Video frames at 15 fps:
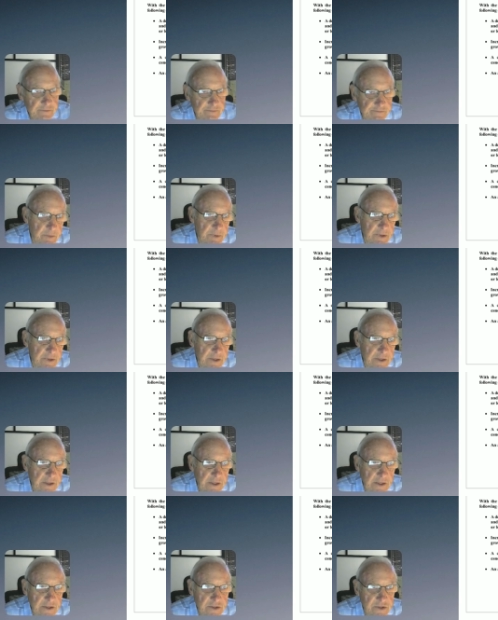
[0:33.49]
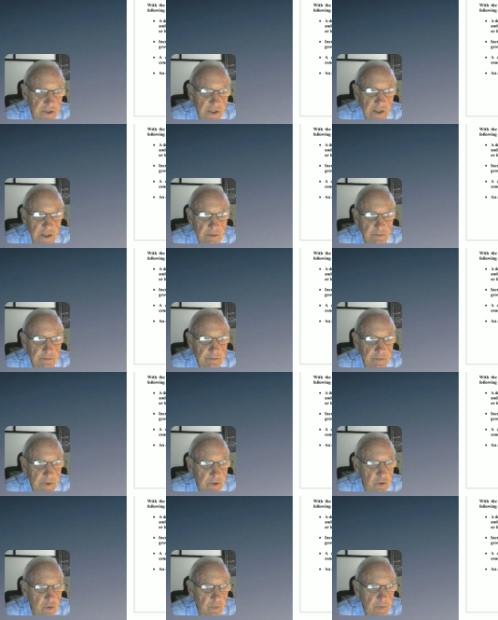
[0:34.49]
Typically, I'd set up
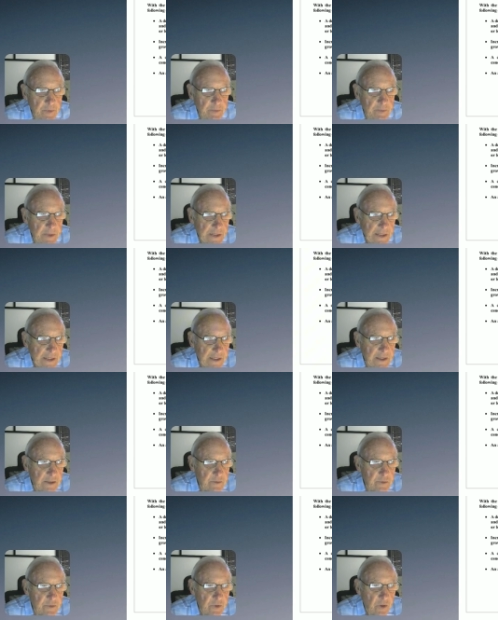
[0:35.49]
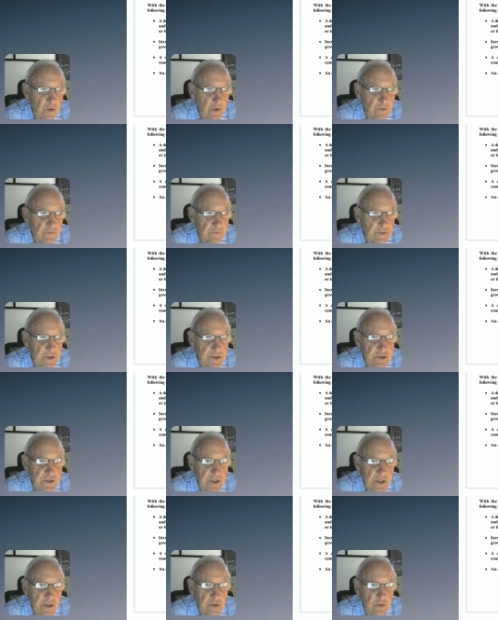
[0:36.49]
an open meeting with all of my
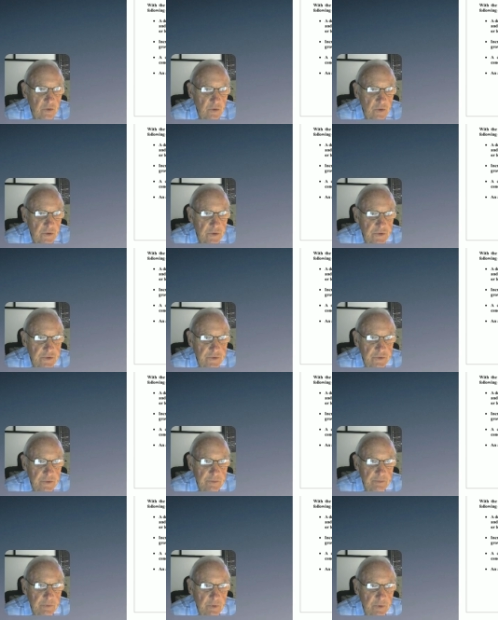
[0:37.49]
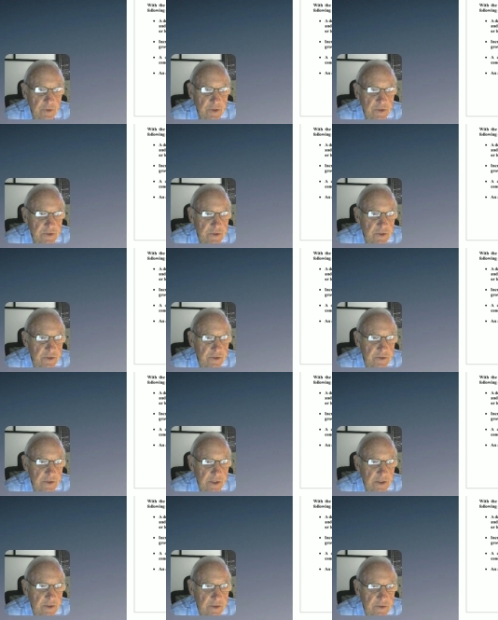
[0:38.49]
stakeholders or employees in
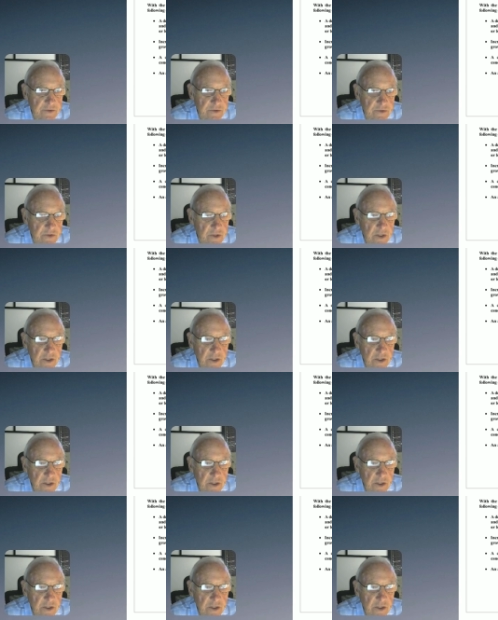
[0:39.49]
attendance,